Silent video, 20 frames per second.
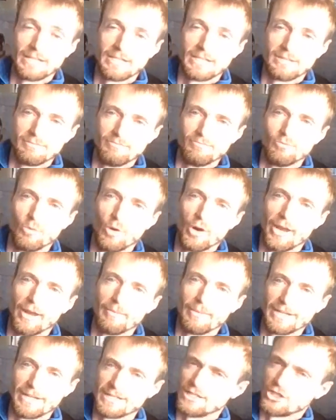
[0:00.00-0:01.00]
this one here
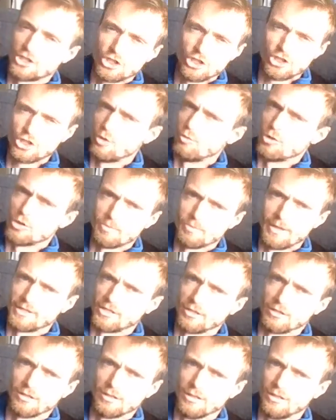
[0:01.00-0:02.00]
makes it so much better.